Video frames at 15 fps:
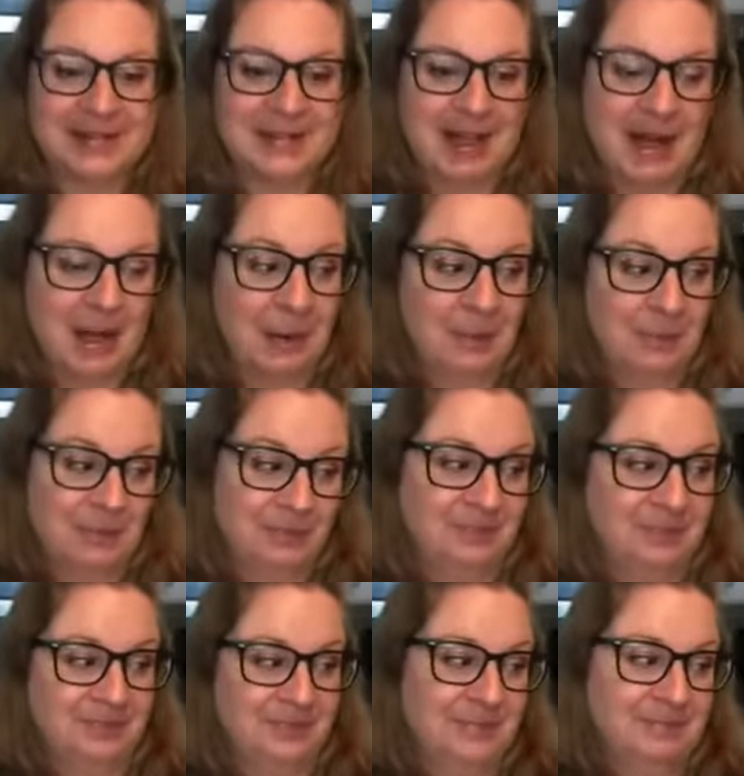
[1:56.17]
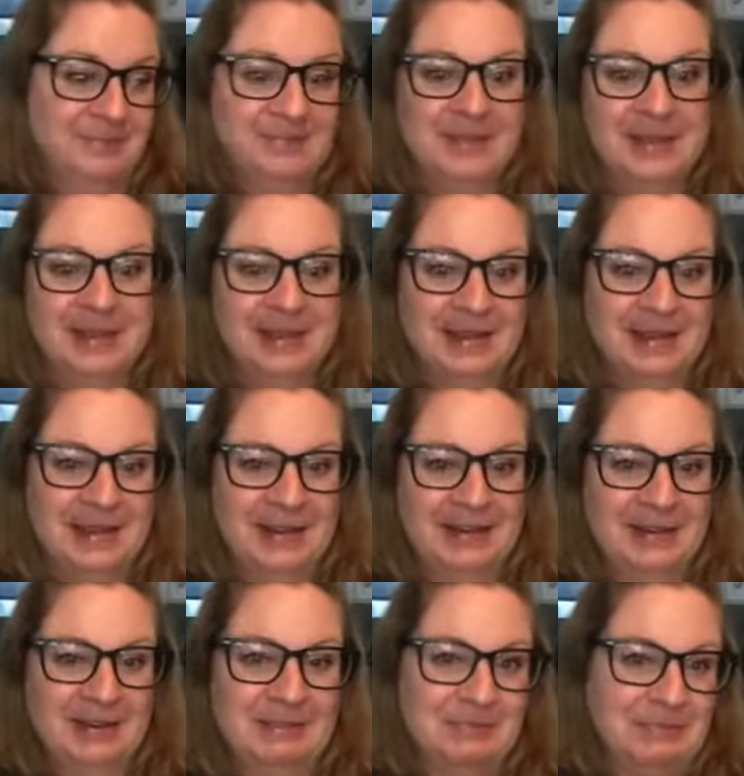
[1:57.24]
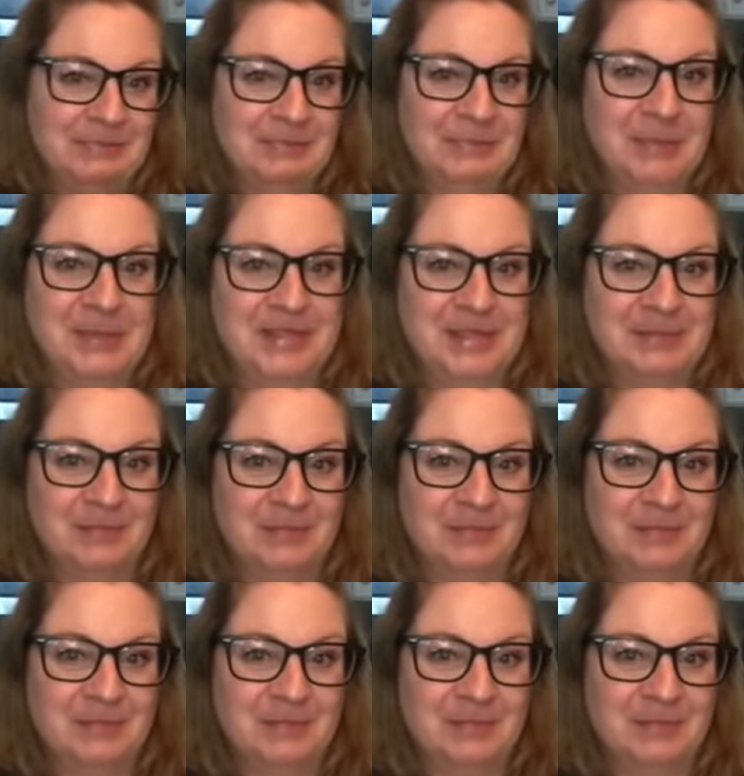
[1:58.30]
I don't know. We'll see.